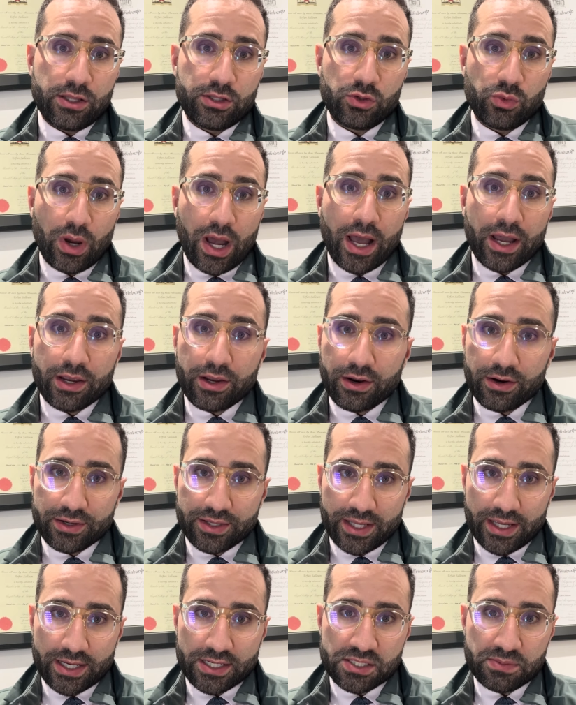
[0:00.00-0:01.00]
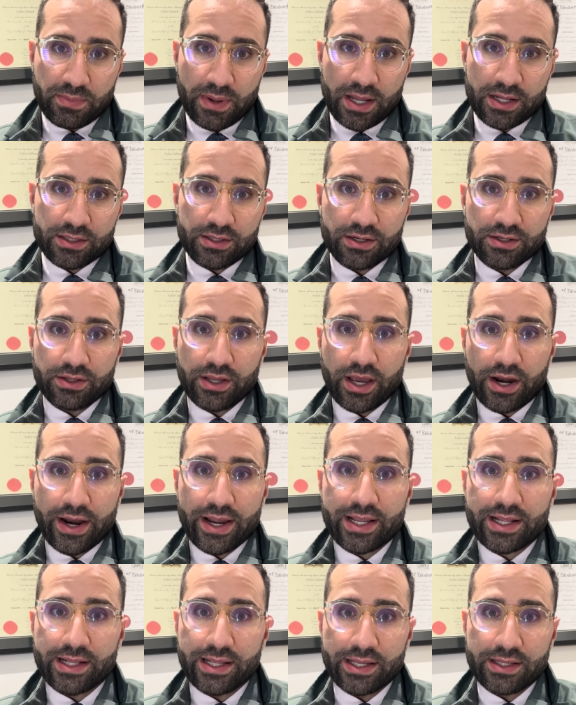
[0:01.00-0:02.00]
to anchor the expander
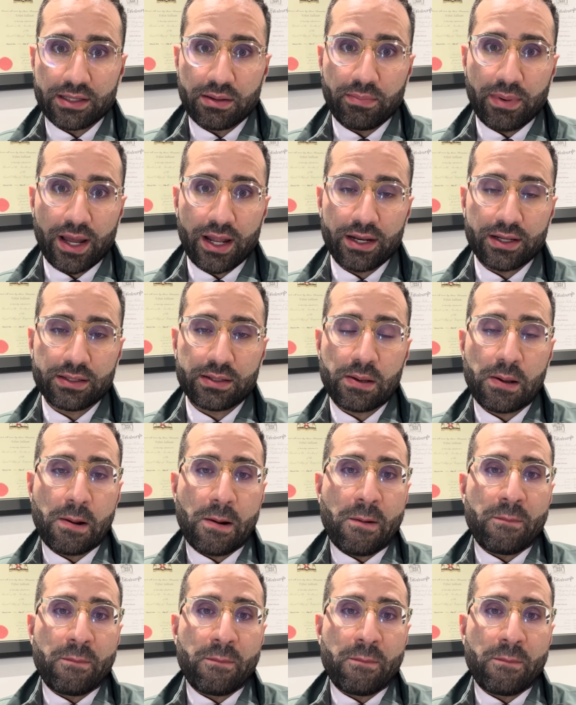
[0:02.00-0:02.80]
directly in the palate.